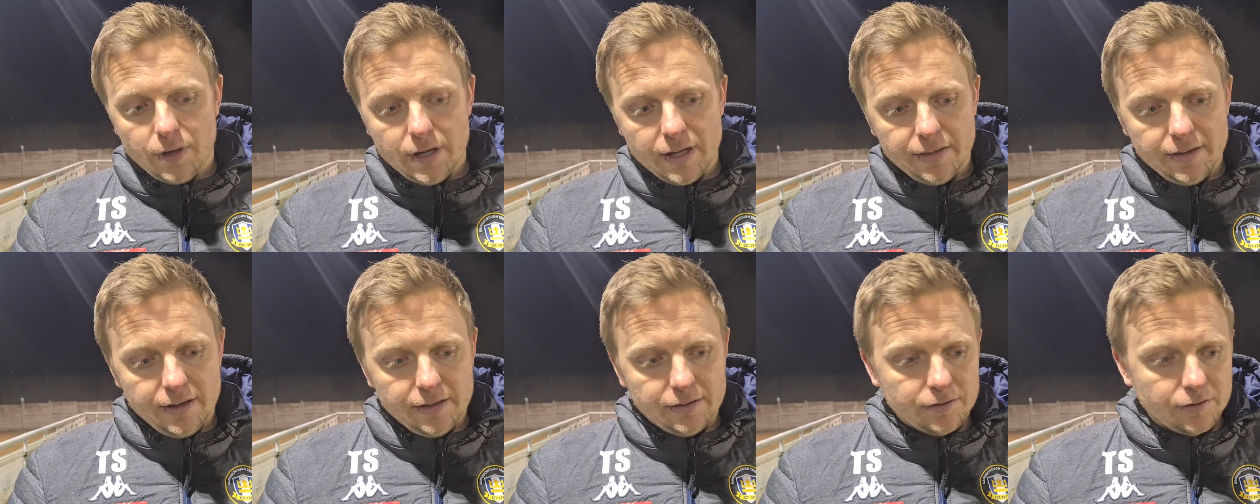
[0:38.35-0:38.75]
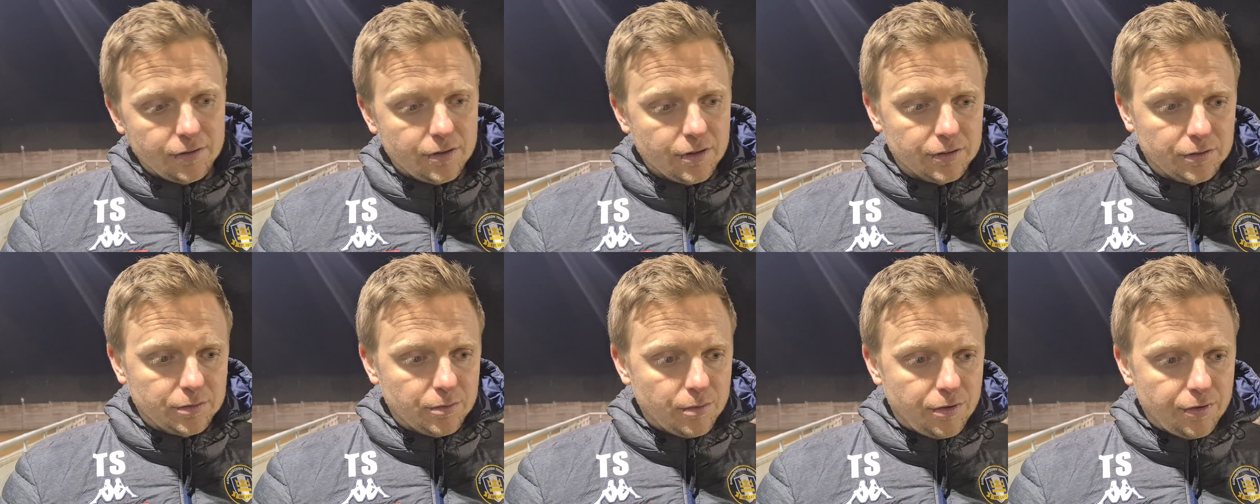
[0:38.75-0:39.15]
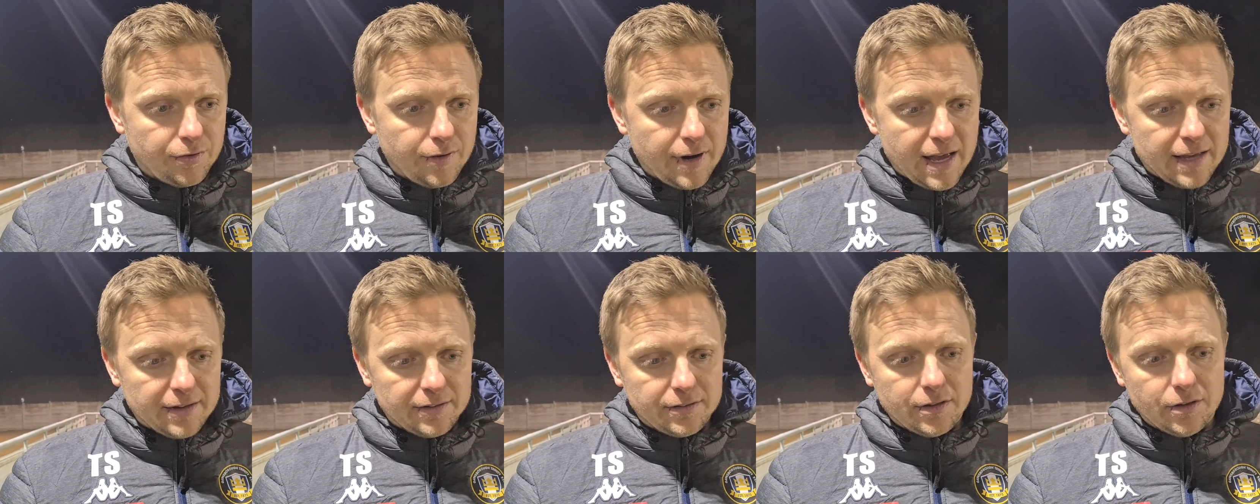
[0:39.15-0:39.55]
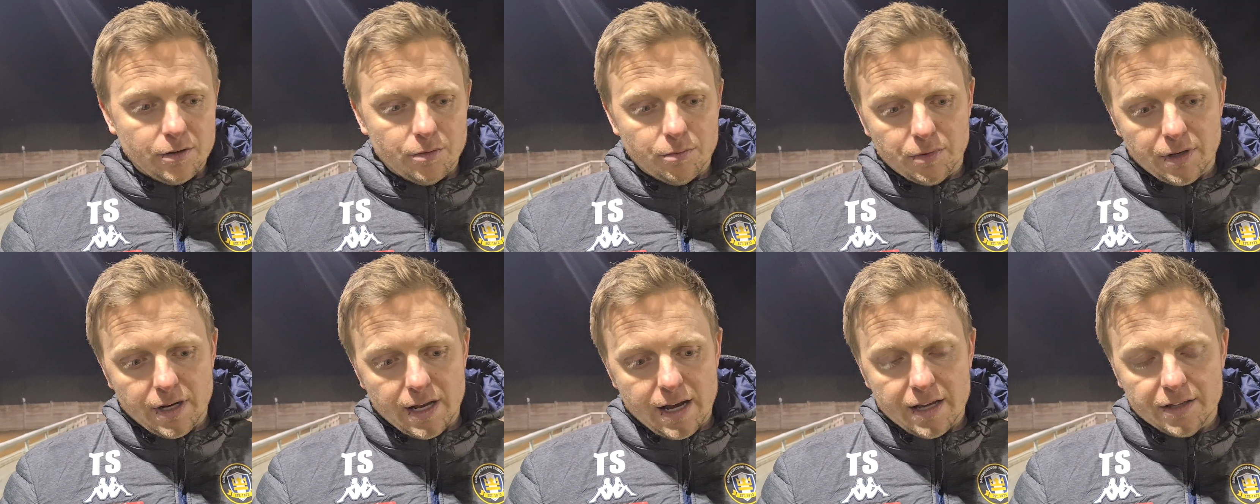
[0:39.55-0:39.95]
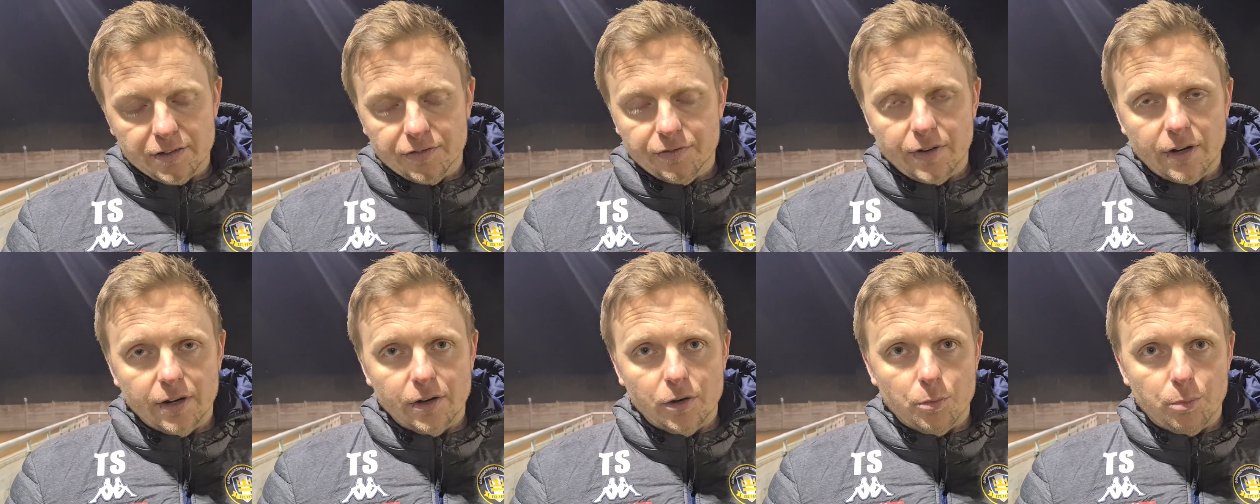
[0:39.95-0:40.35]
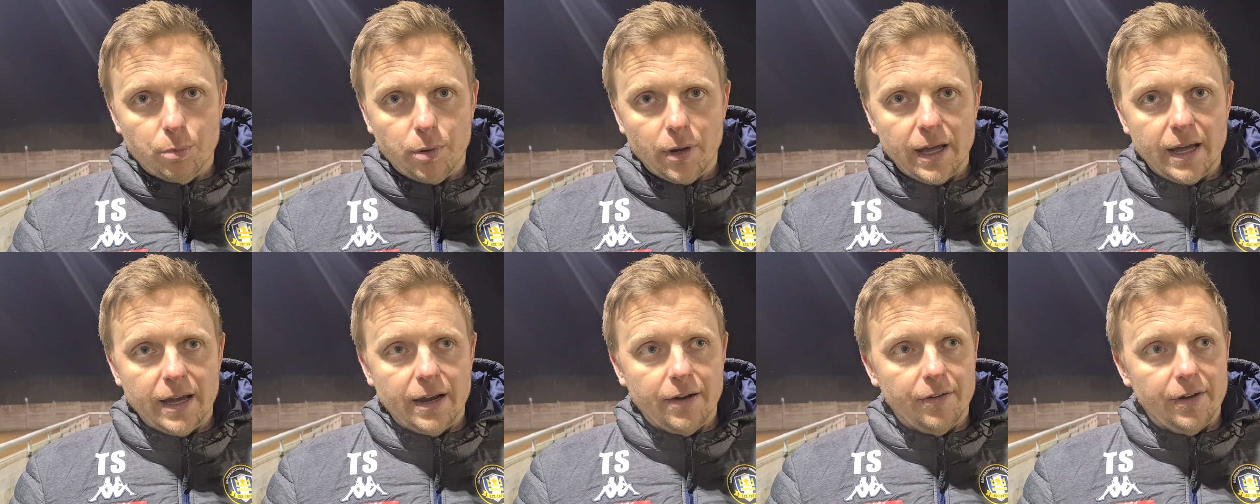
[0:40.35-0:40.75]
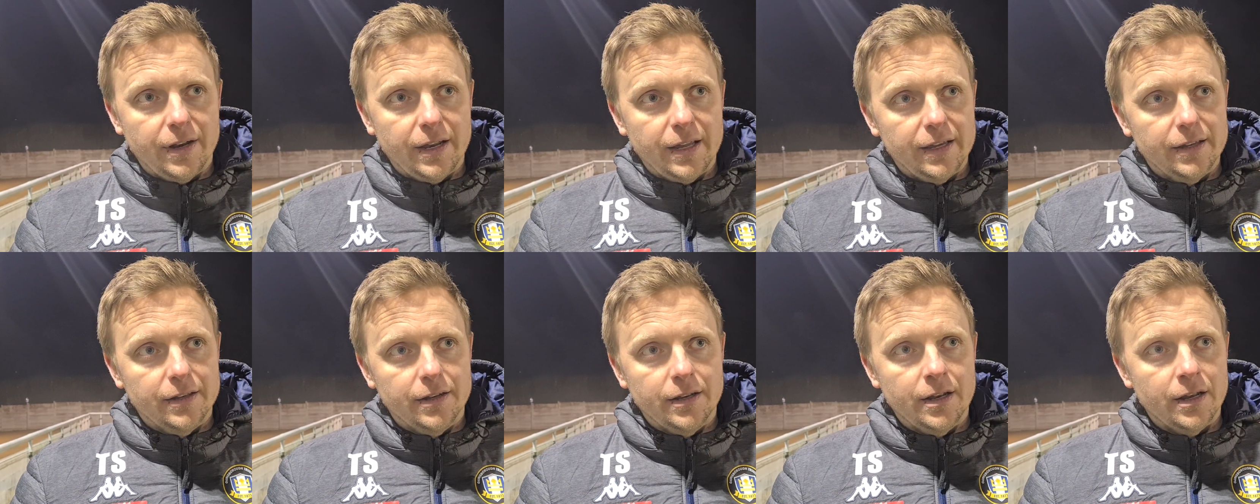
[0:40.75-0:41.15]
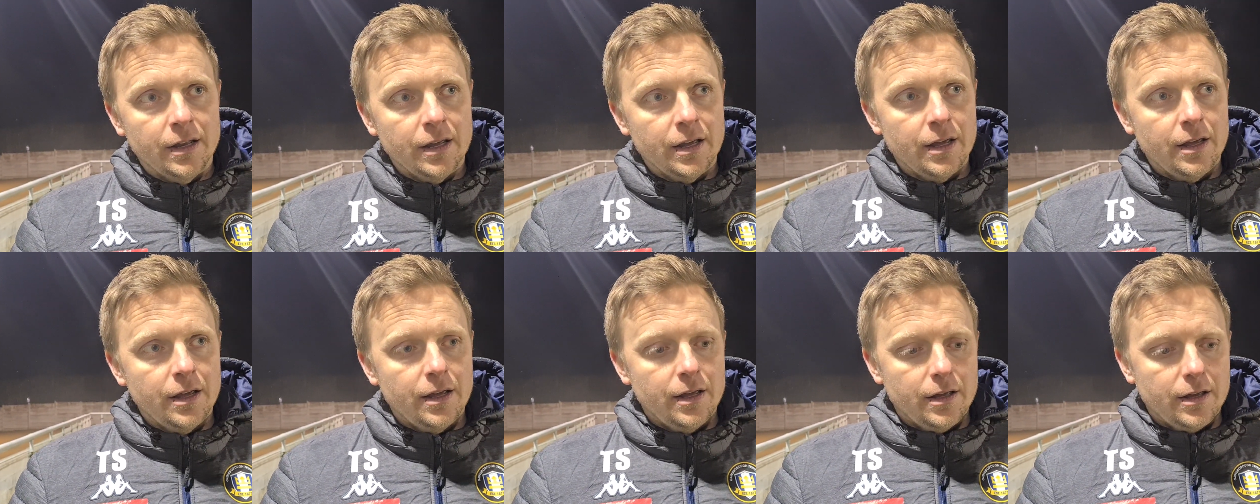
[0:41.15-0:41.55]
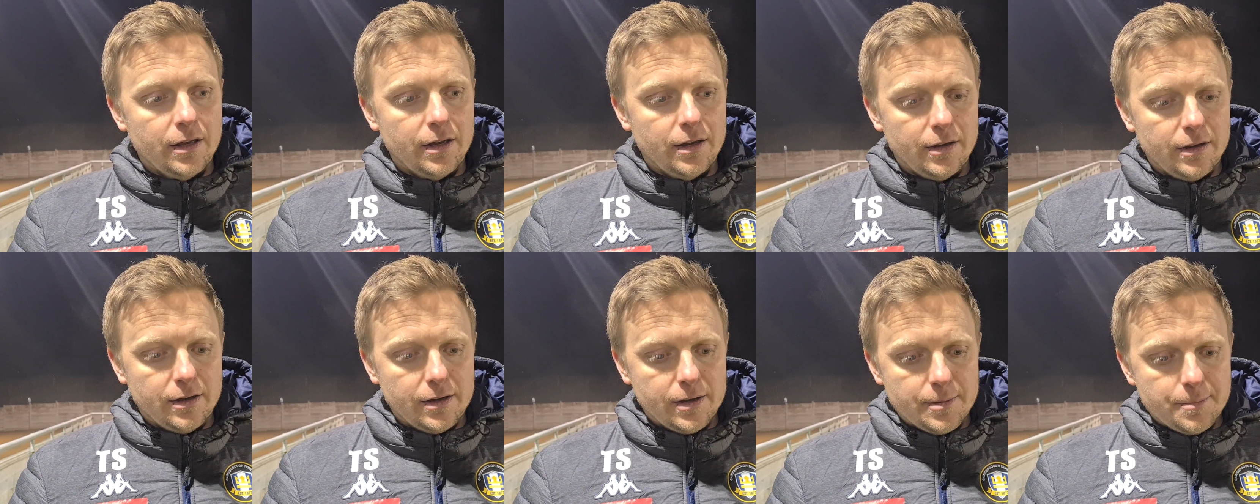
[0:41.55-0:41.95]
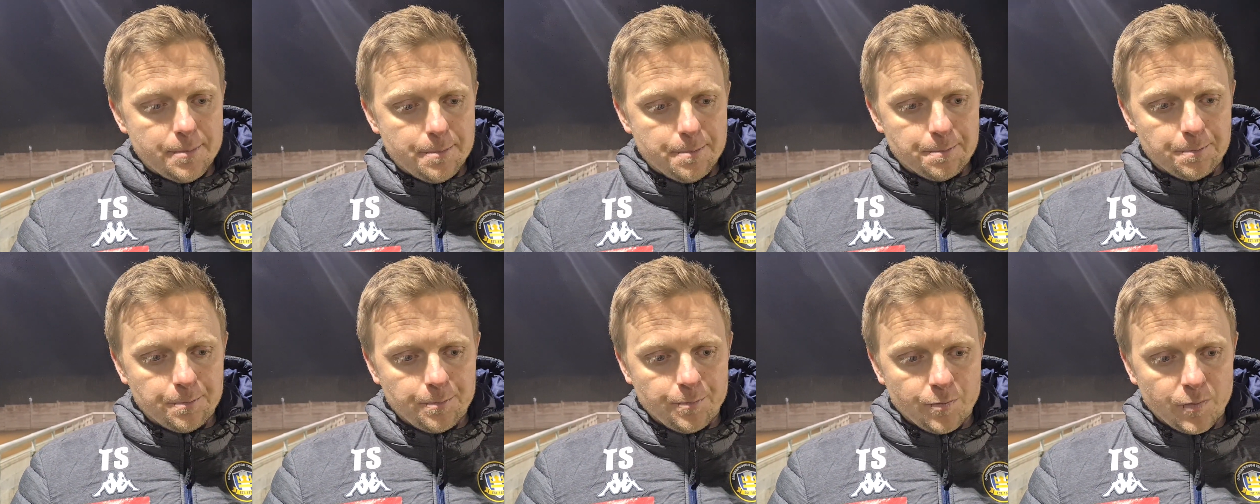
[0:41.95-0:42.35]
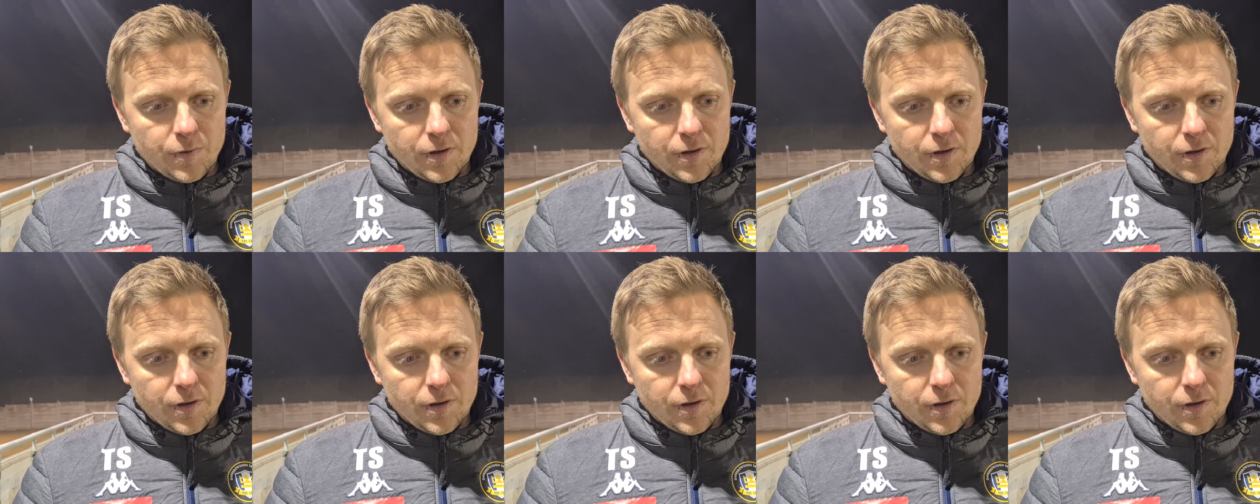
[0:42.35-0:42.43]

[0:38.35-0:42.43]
Like these have got some threats. The number nine's a very good player and he and um,